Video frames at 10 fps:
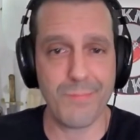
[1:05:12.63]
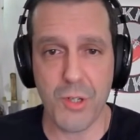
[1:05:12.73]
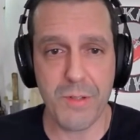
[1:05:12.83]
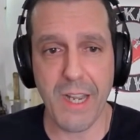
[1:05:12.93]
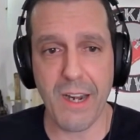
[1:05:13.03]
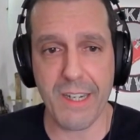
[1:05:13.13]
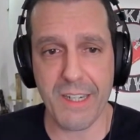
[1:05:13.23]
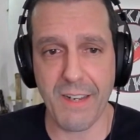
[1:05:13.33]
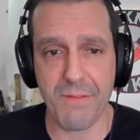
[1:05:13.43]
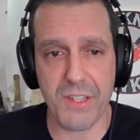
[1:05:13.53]
too tired
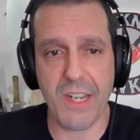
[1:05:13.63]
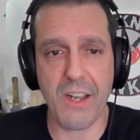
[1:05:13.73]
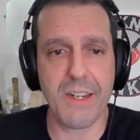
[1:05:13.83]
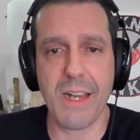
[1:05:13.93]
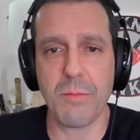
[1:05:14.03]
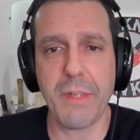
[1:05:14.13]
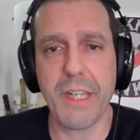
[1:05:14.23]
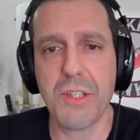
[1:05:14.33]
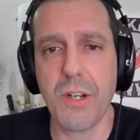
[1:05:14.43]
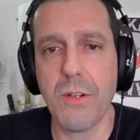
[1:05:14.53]
because I've just gone down to
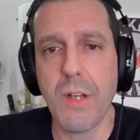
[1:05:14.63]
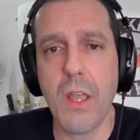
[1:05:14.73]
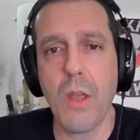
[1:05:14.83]
Blade Show.